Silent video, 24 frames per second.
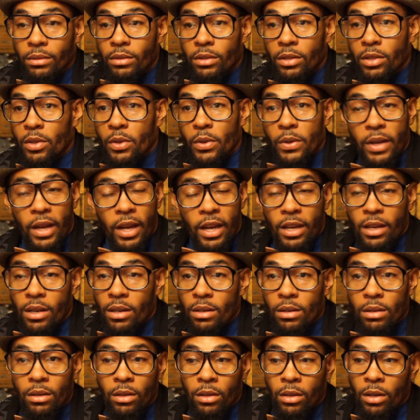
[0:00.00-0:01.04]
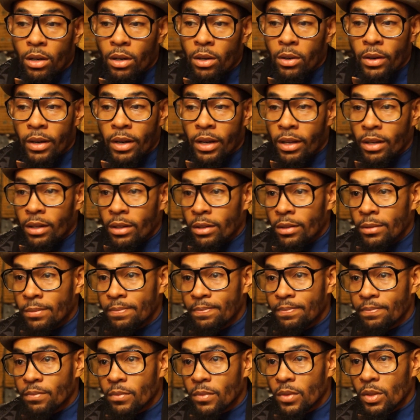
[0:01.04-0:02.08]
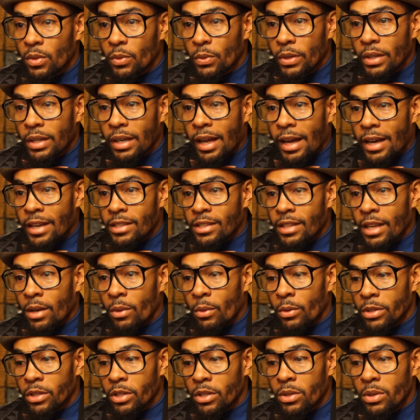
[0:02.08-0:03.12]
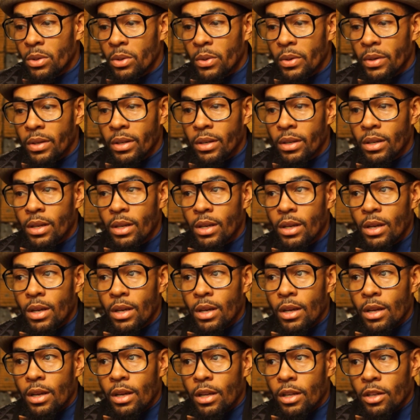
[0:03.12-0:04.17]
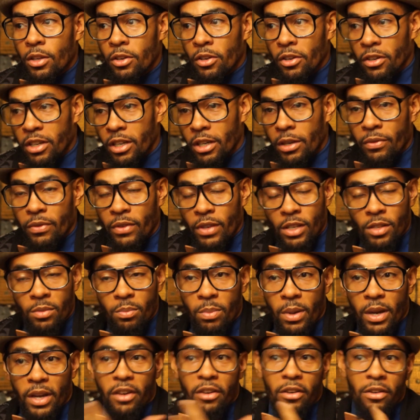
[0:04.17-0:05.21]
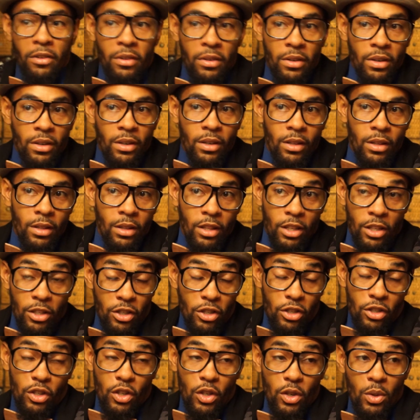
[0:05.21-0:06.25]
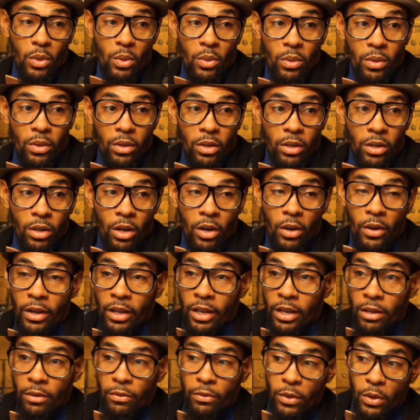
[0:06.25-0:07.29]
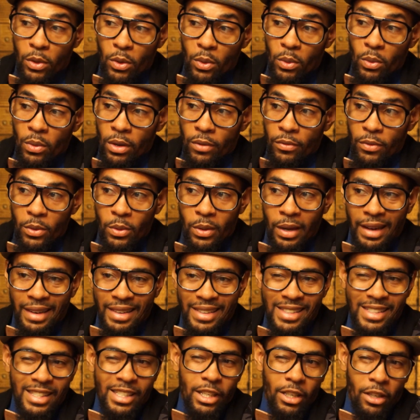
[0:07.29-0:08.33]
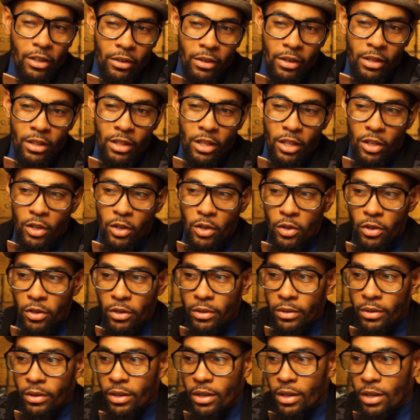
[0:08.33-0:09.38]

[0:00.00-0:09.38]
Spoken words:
create, and realize that what you're doing, your gift is bigger than just you, and if you kind of sit on it, then you're